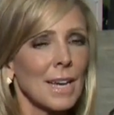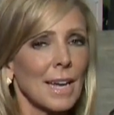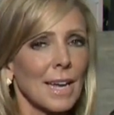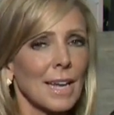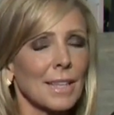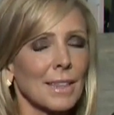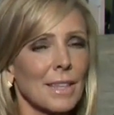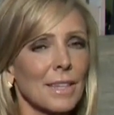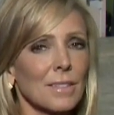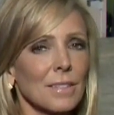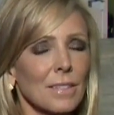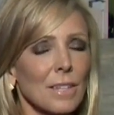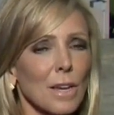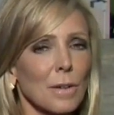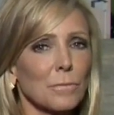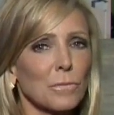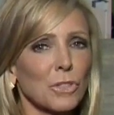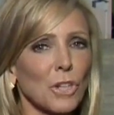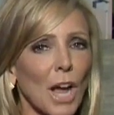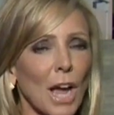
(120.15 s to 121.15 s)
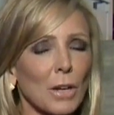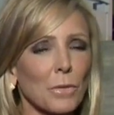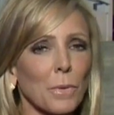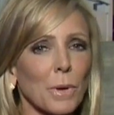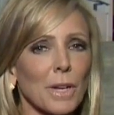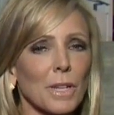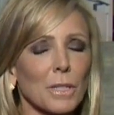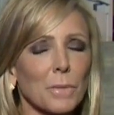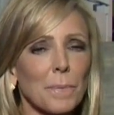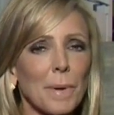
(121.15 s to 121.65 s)
And this time,
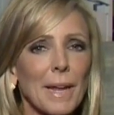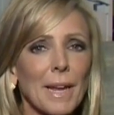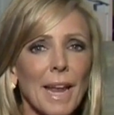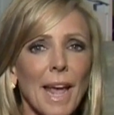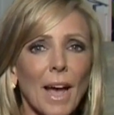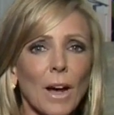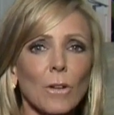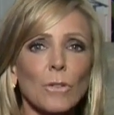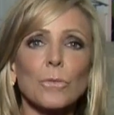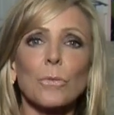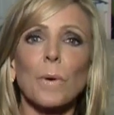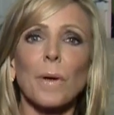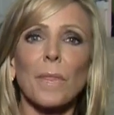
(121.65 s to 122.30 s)
Chadwick is being held